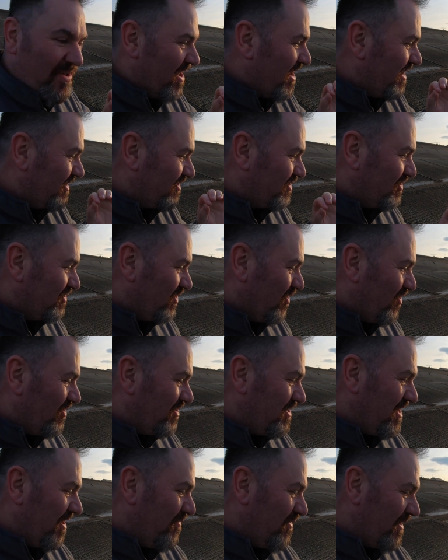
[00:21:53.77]
It's so
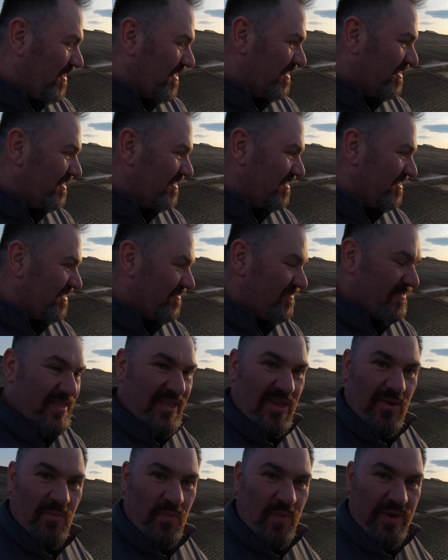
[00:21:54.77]
difficult
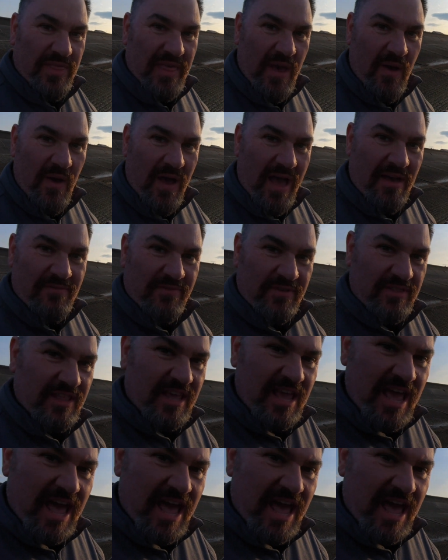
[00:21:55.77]
without having the